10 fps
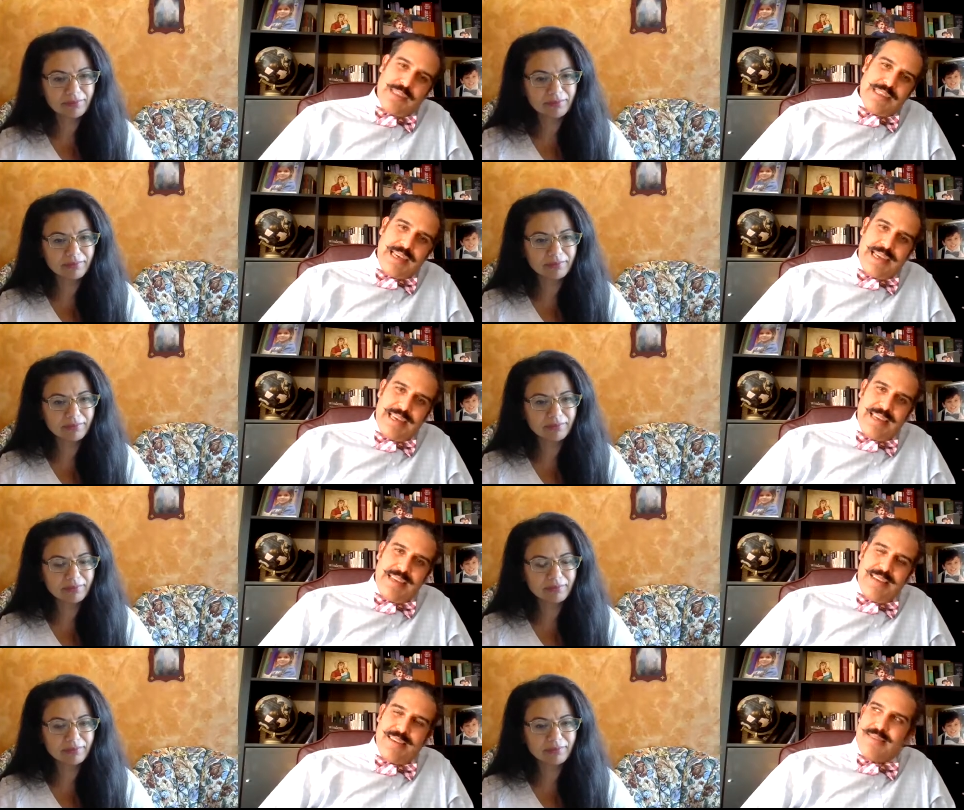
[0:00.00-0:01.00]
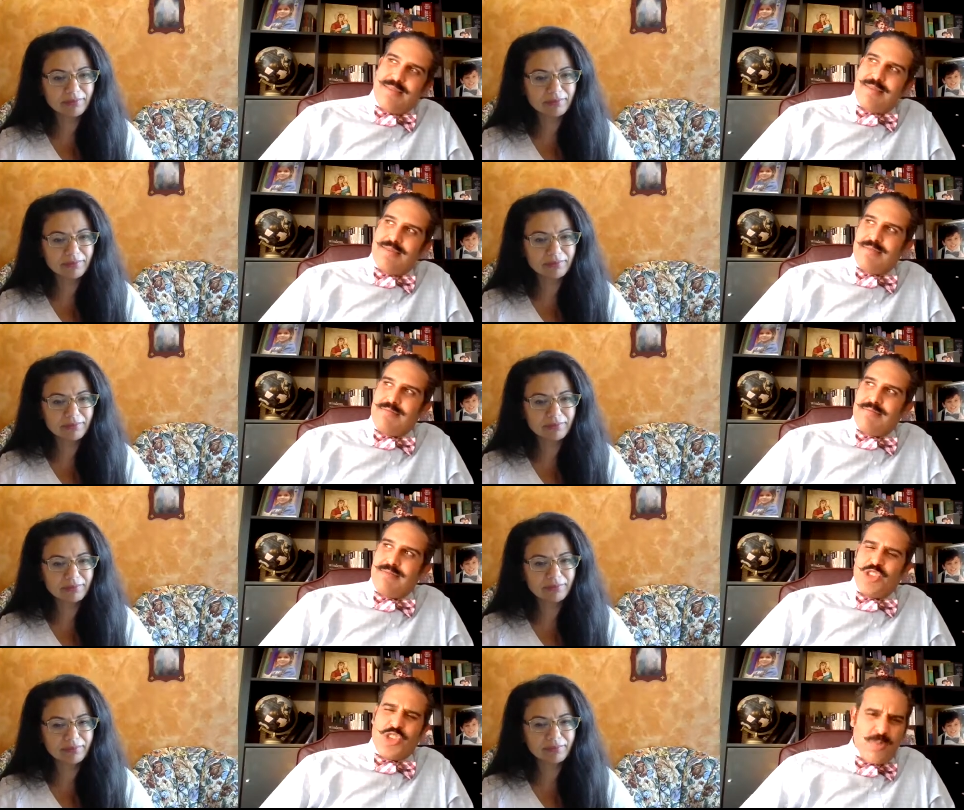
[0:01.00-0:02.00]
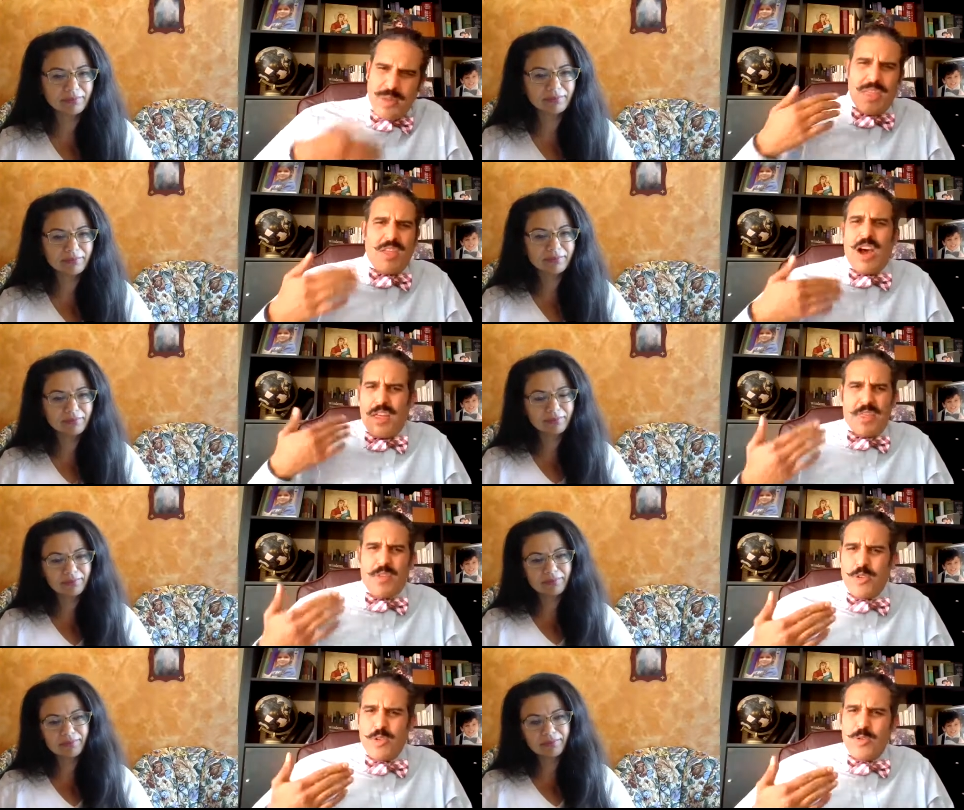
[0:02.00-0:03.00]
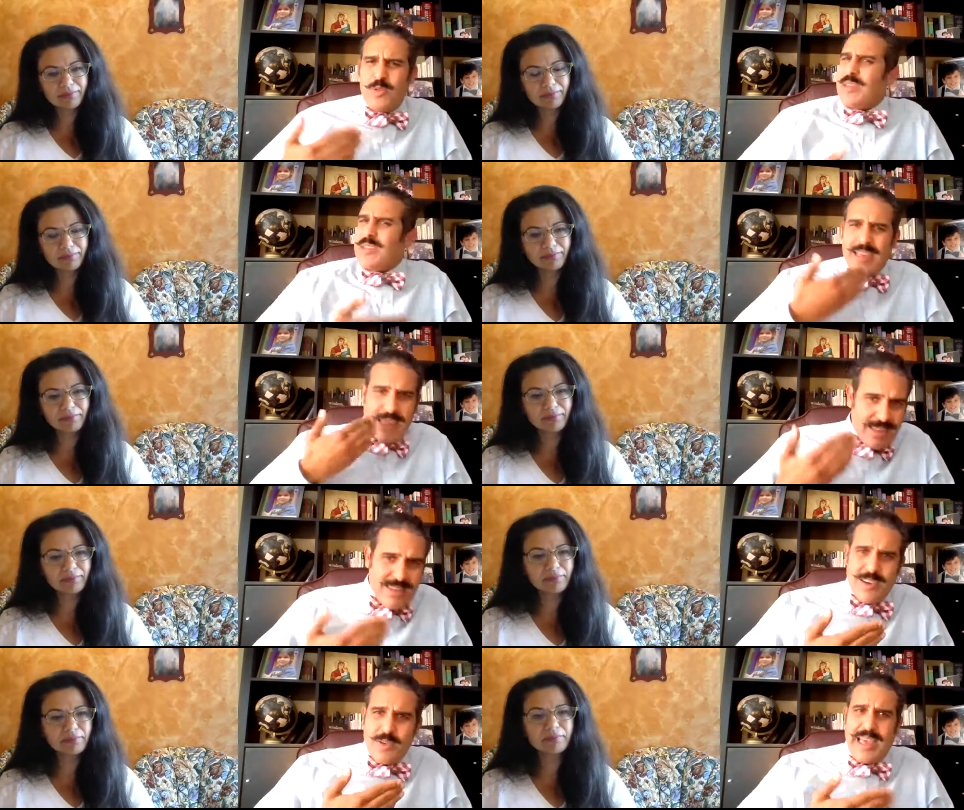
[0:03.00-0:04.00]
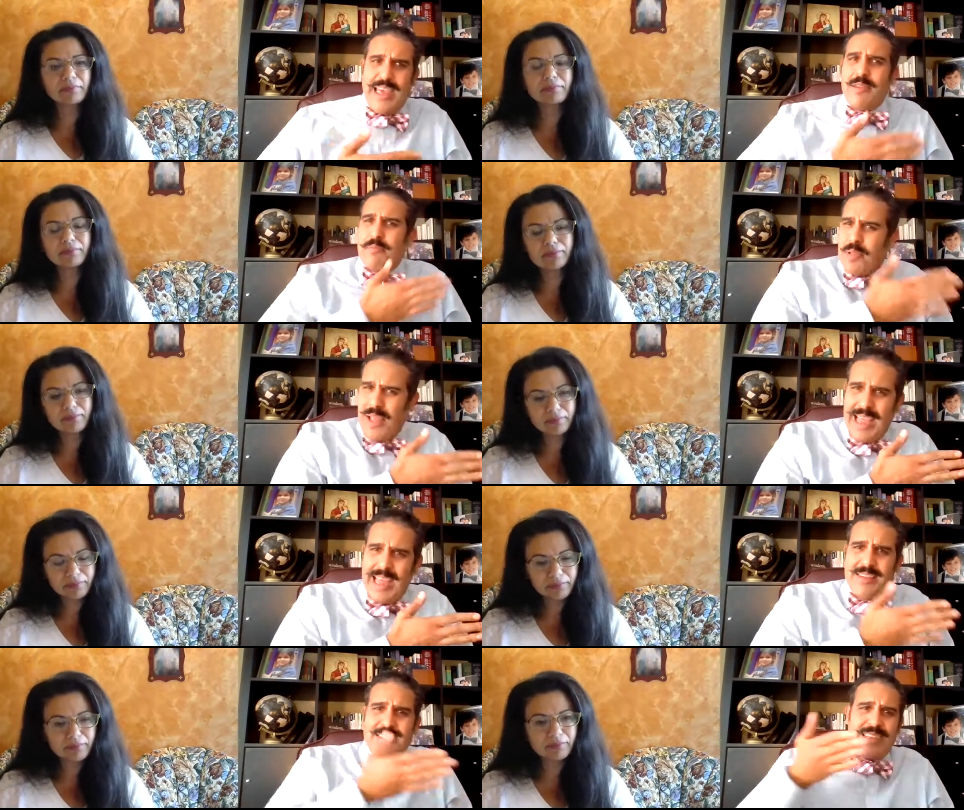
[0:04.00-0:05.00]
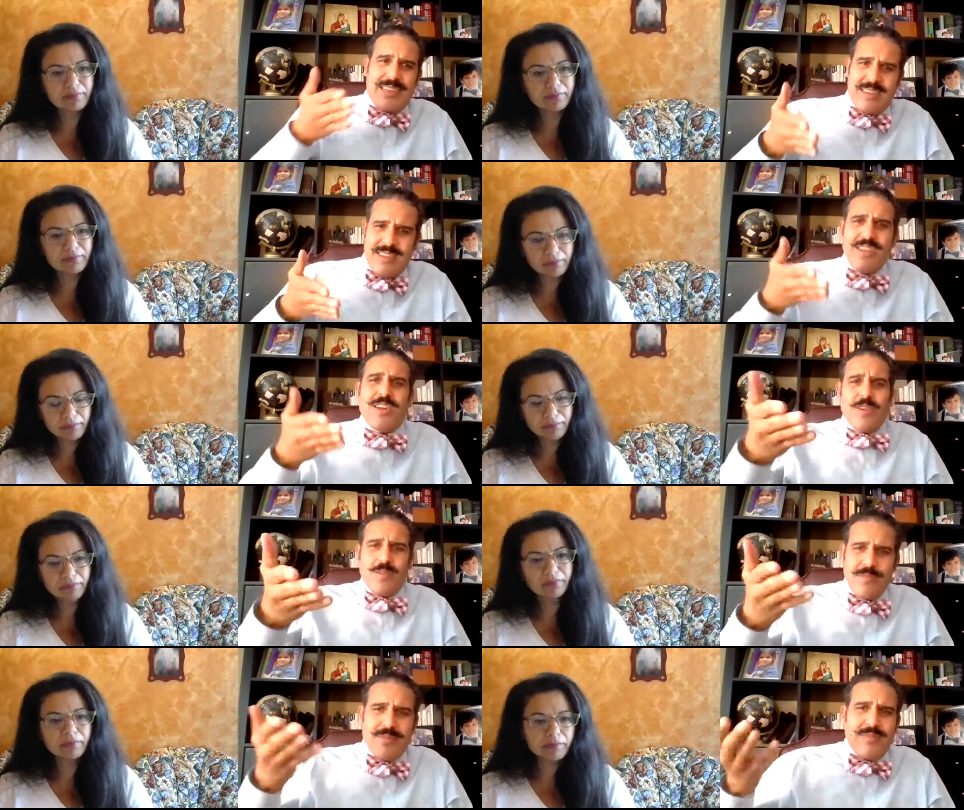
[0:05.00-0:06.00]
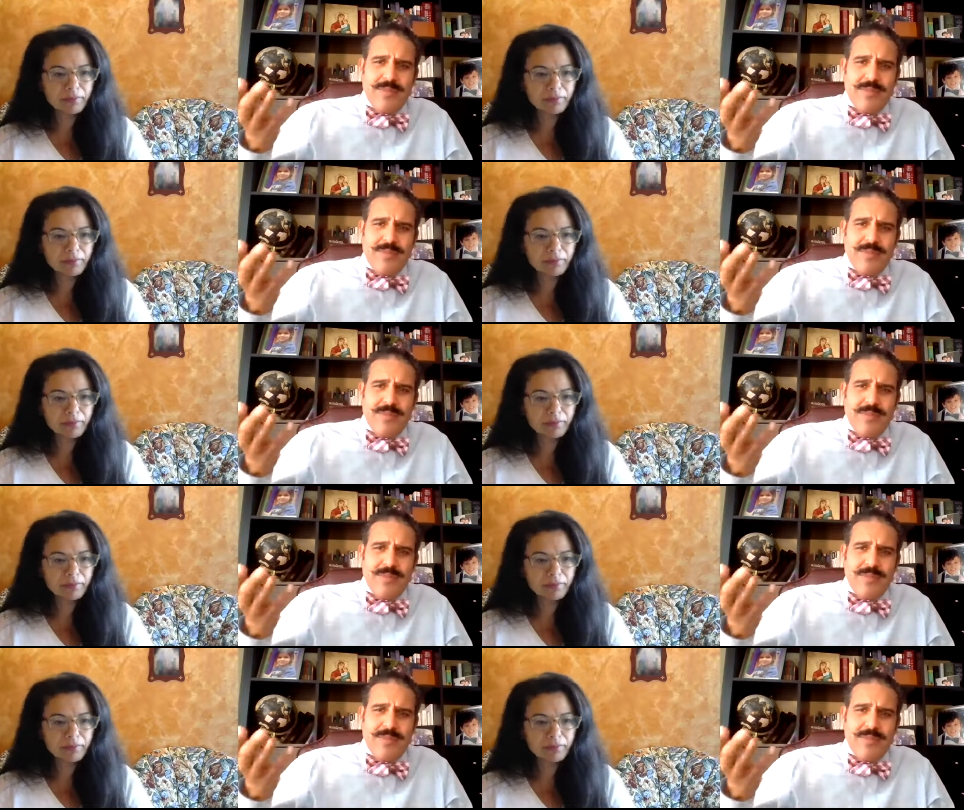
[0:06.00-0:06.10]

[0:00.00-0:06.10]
Speaker 1: would say should be thought through and like, okay, planned and, you know,